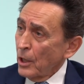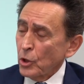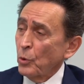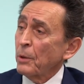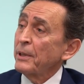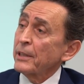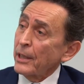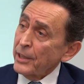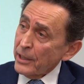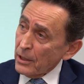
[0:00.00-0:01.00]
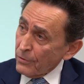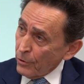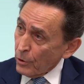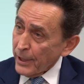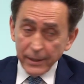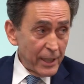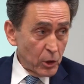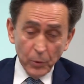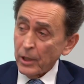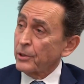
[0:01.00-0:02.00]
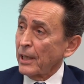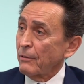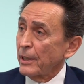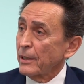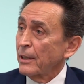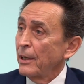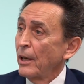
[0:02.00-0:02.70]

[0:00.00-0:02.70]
so we are being radiated for that as we are traveling.